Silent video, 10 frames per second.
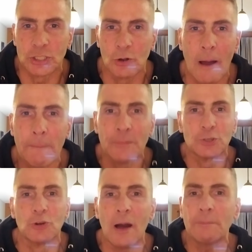
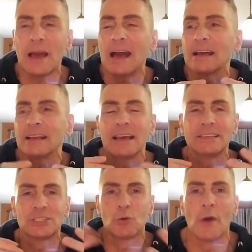Trump got
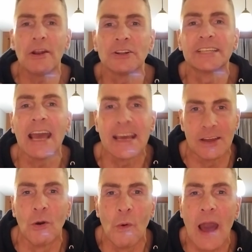his Twitter
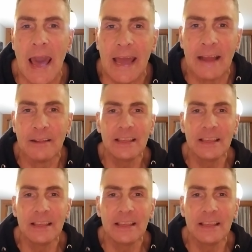taken away.